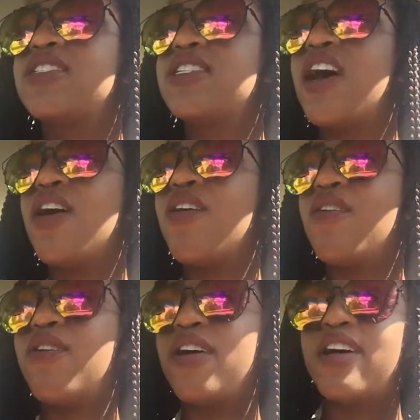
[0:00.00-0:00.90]

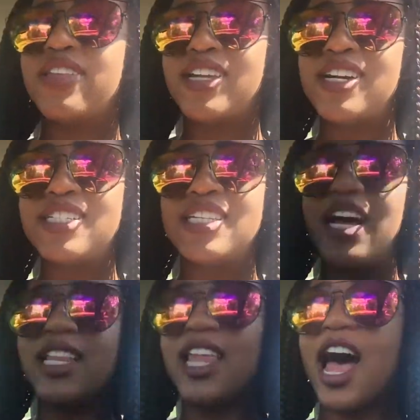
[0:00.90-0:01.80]
So there's
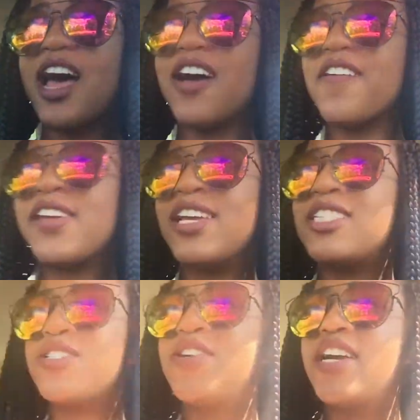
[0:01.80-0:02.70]
a lot of
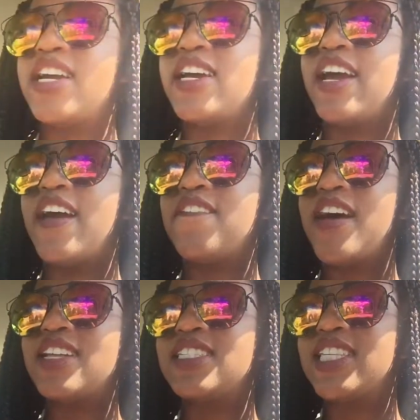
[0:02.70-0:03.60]
history
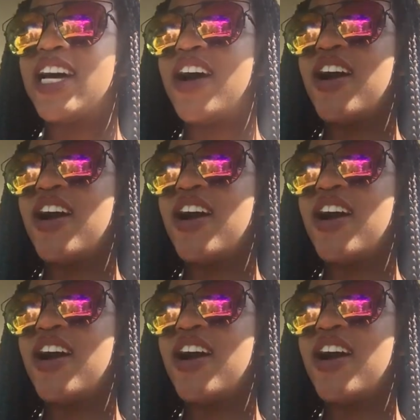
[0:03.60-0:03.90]
events that